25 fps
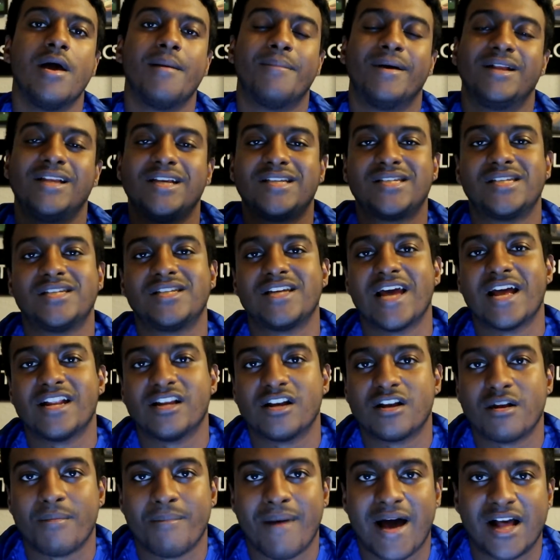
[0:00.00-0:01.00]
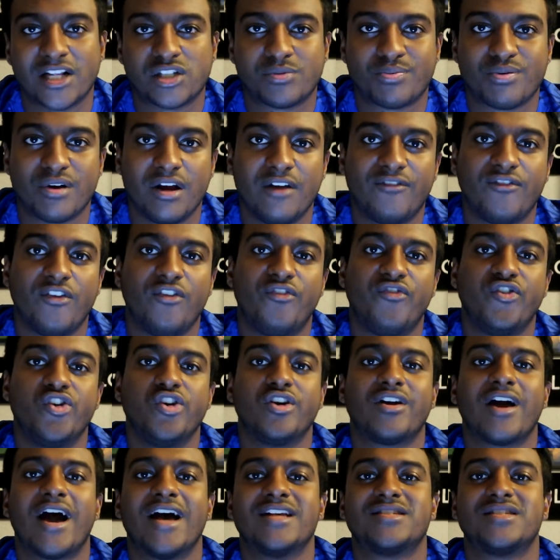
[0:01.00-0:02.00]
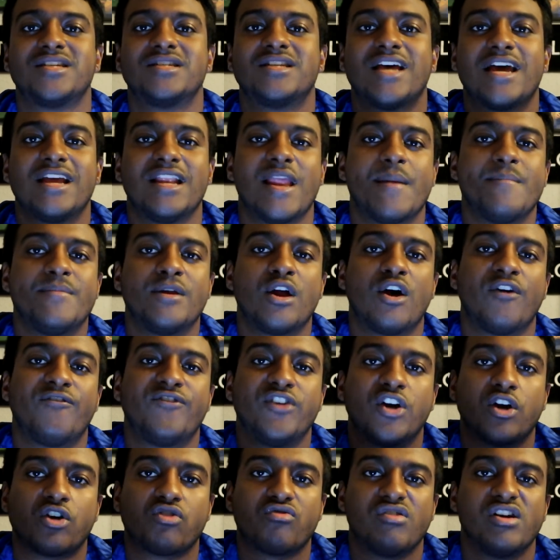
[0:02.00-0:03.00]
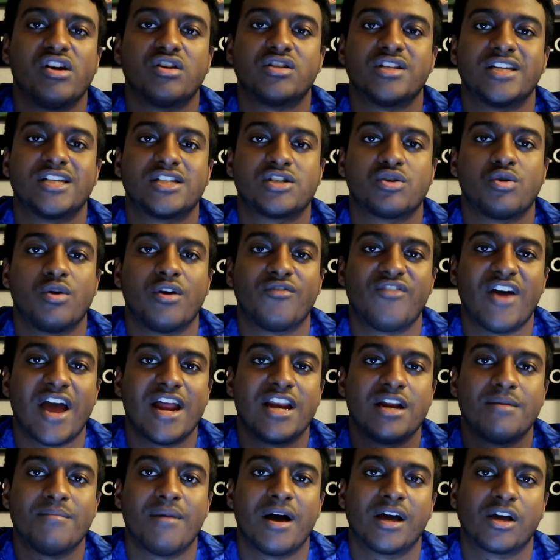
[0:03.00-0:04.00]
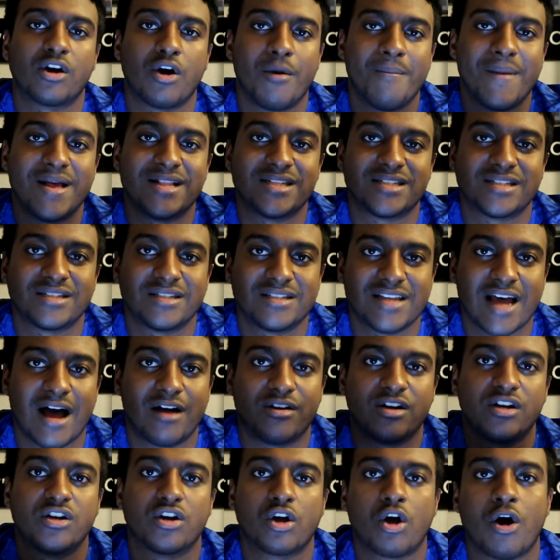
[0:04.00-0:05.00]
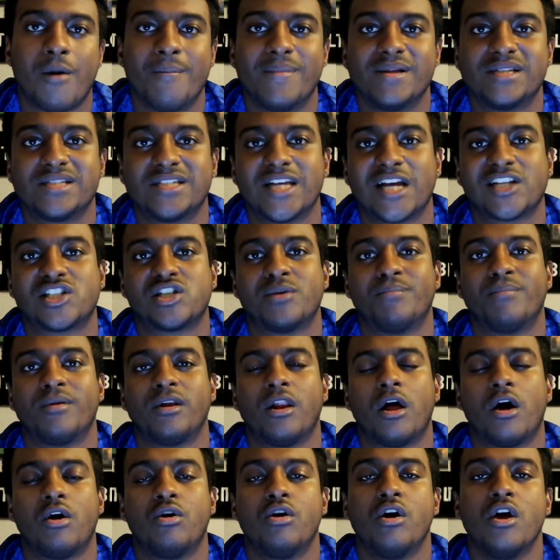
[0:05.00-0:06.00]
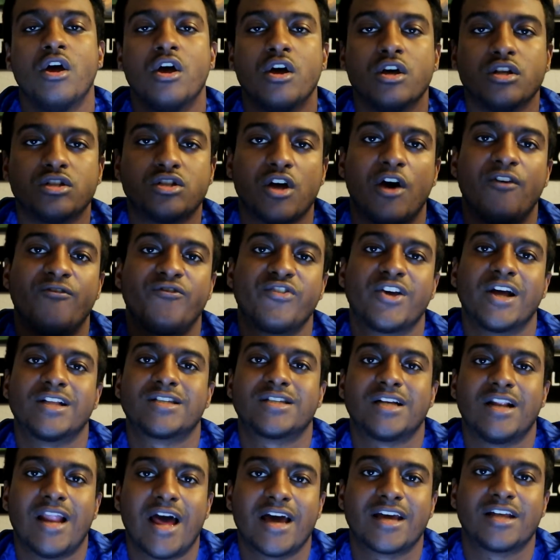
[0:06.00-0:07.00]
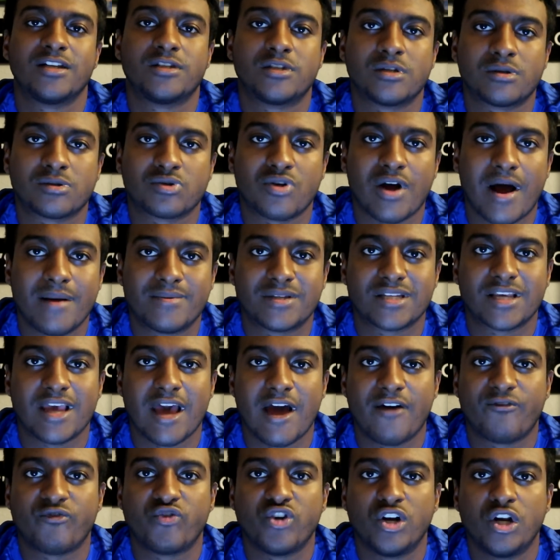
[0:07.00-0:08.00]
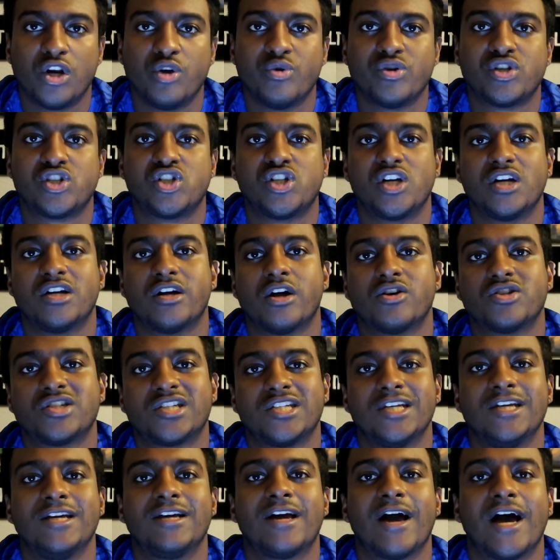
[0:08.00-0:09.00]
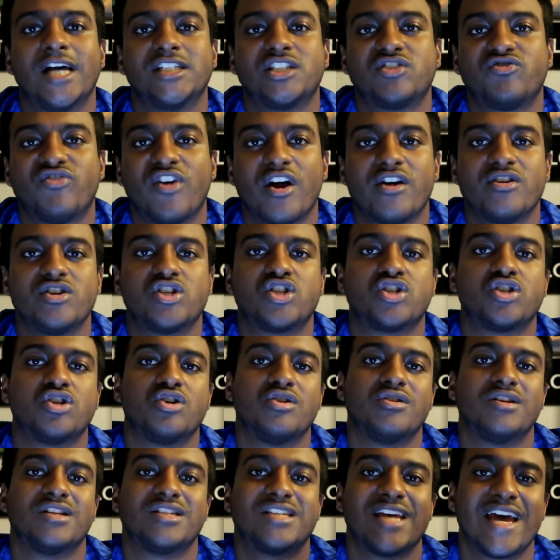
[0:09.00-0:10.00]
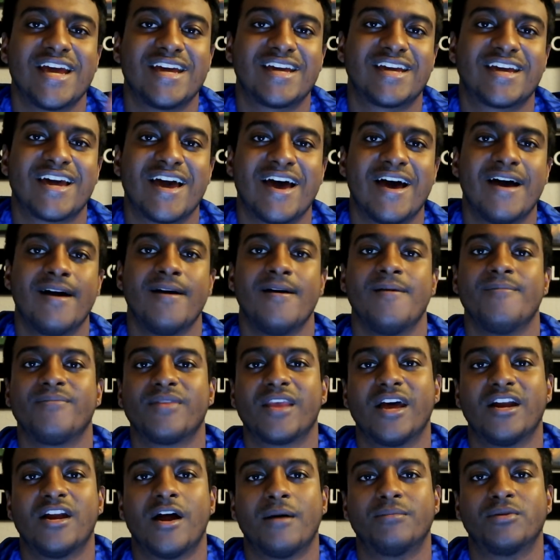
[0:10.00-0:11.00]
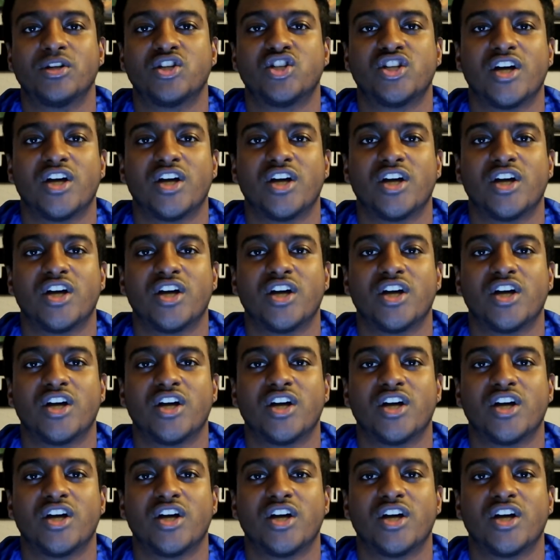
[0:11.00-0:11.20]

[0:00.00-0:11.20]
But this is the end of the match preview for you guys today. Let me know if you agree or disagree with any of my comments down in the comment section below. Don't forget to like and subscribe to Carefree Lewis G, and I'll see you guys very soon. Take care and up the